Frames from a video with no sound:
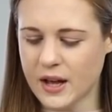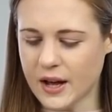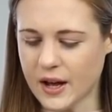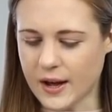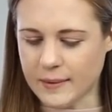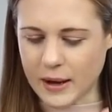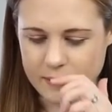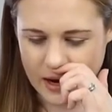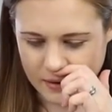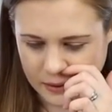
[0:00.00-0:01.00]
I'm
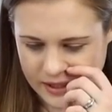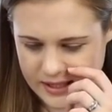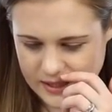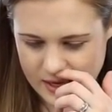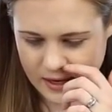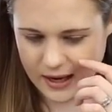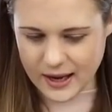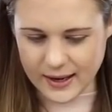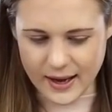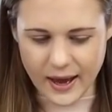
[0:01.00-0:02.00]
not really seeing
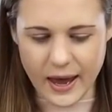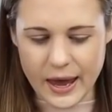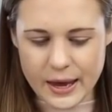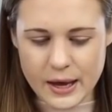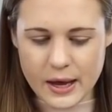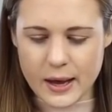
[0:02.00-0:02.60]
any hay,